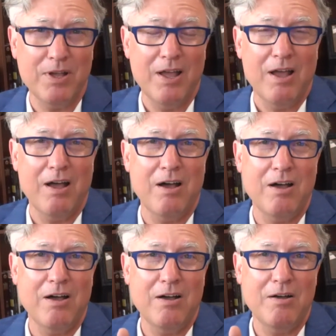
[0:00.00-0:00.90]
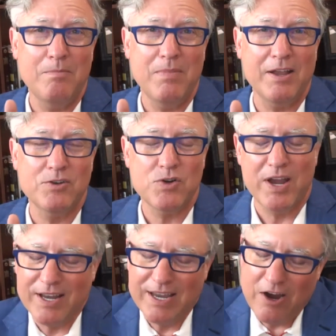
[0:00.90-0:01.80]
and trying
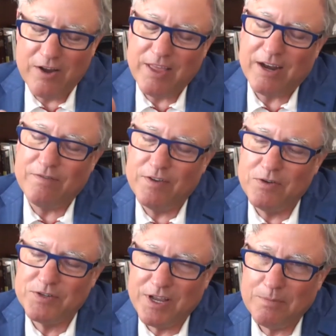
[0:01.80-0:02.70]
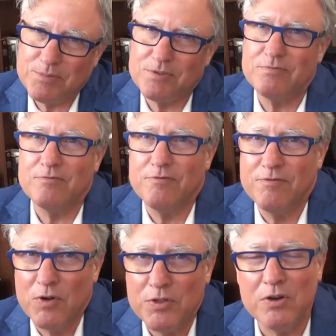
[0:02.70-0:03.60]
to carry that a few steps
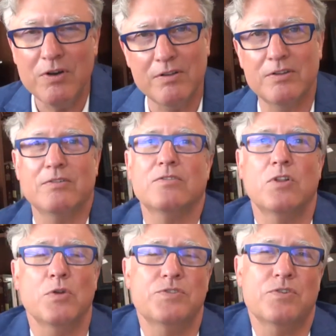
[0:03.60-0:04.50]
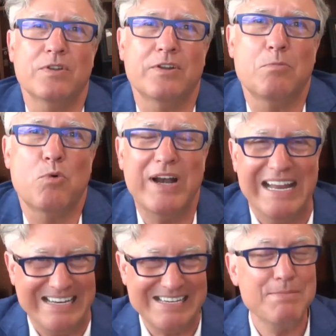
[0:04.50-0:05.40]
further, a little closer, a little more
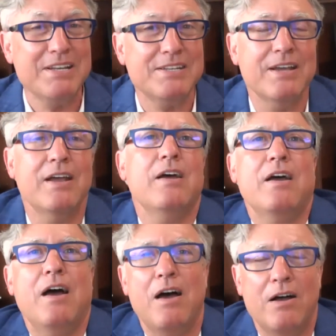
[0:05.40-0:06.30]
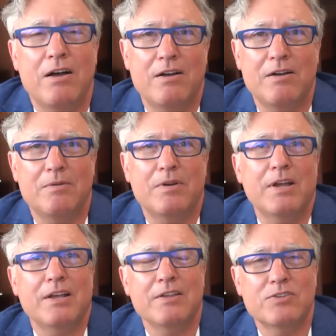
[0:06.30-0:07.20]
intimate.
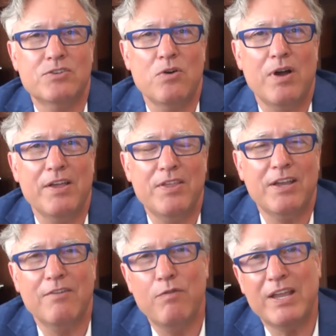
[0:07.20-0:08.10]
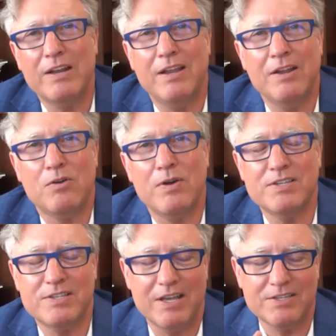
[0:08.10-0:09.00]
And so I think if we can
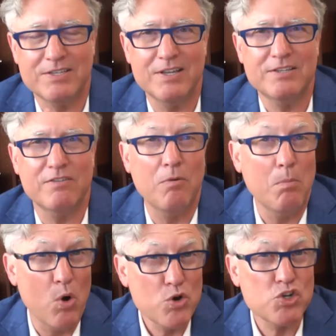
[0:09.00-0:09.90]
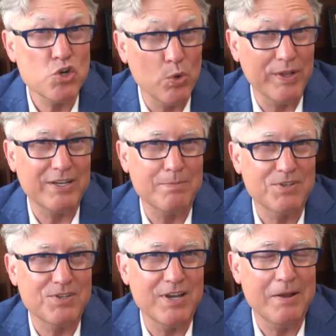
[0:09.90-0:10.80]
increase that sense of emotional
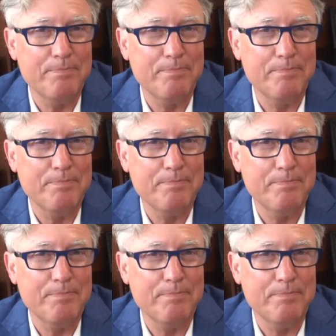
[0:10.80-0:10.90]
intimacy,